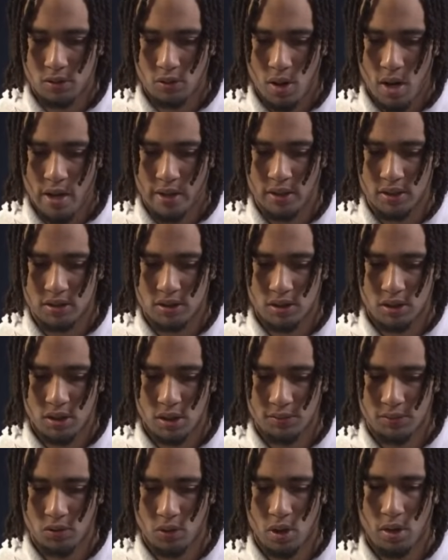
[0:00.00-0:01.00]
you honest and it
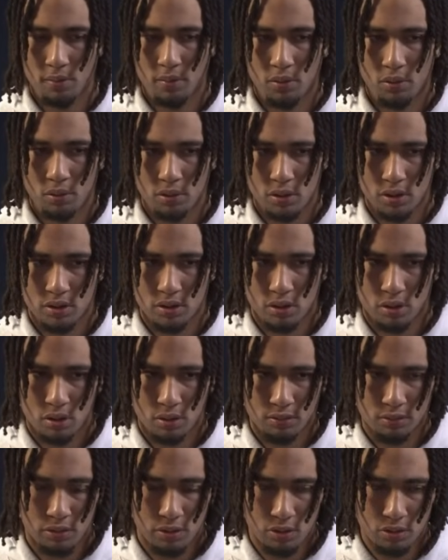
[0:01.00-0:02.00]
keeps you humble,
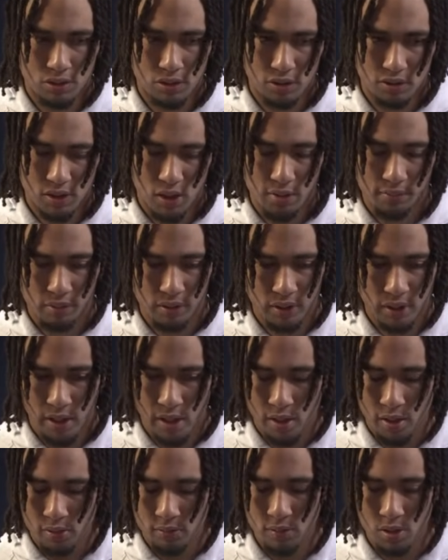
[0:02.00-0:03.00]
you know. So it's a humbling
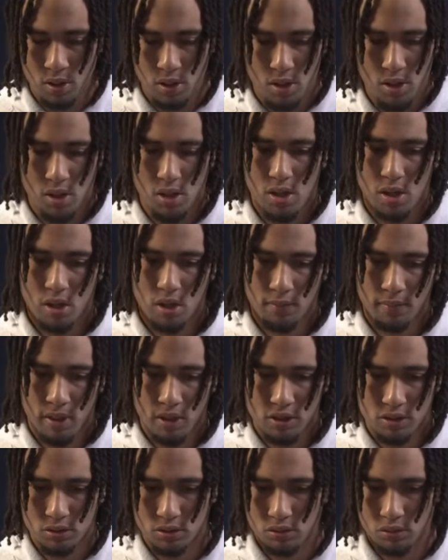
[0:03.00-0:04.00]
game, and it
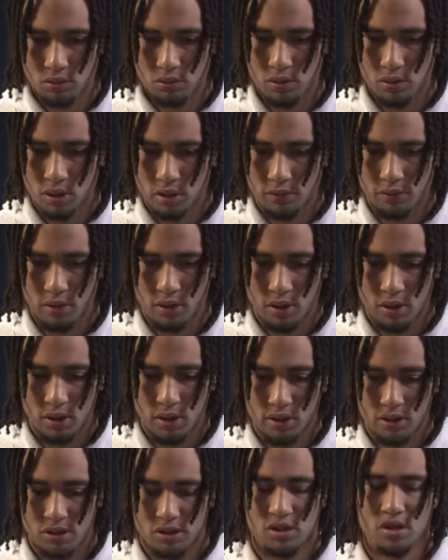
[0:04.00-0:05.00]
makes you really, really
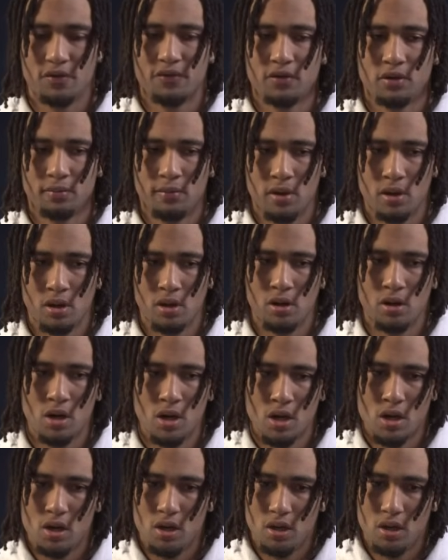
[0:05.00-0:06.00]
look at yourself in the mirror
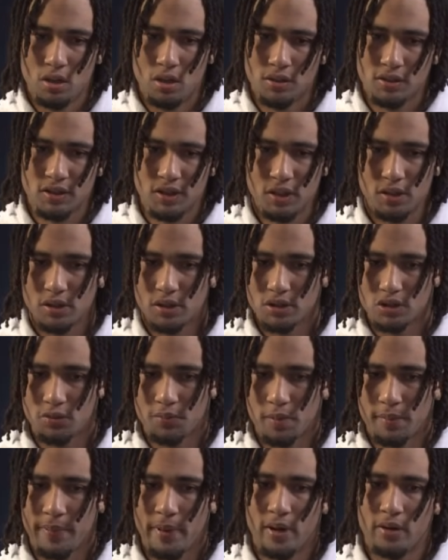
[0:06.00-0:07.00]
and see, did you
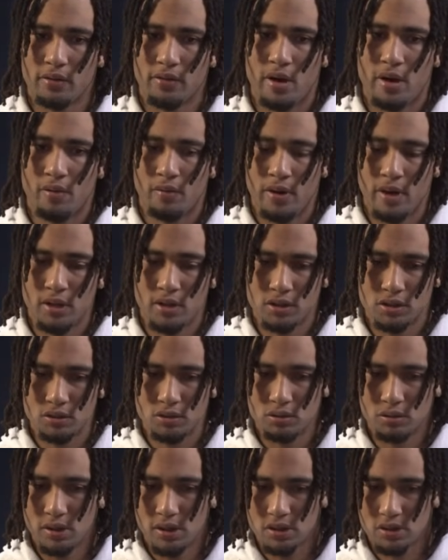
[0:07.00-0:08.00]
prepare the right way? Did you
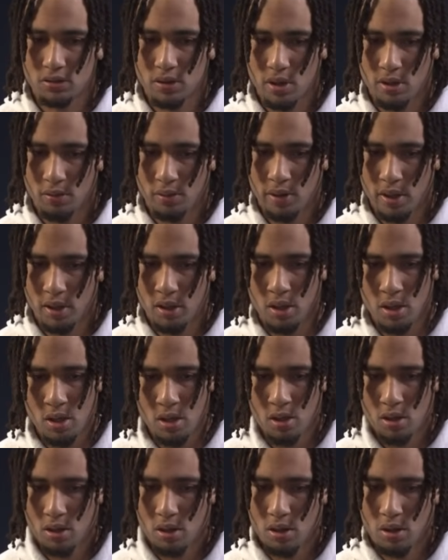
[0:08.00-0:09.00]
do this the right way?
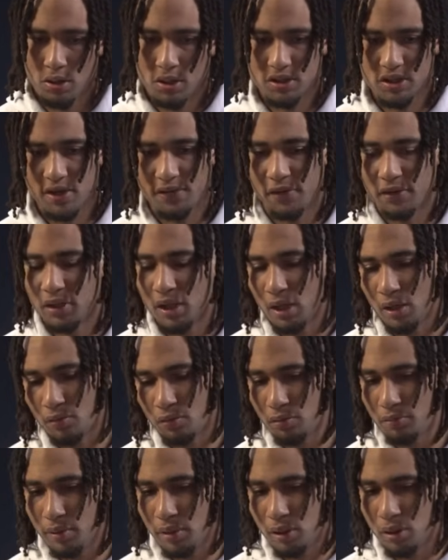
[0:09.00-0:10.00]
Because everything
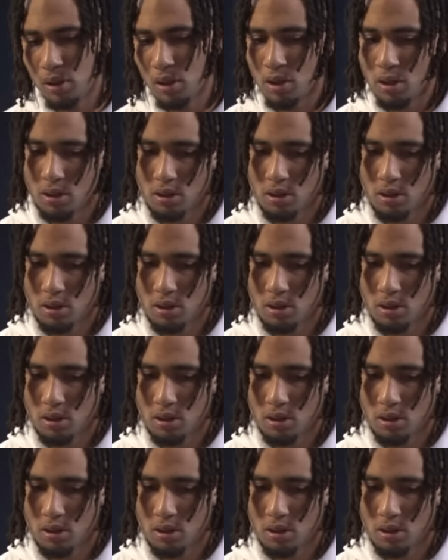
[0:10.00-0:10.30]
will be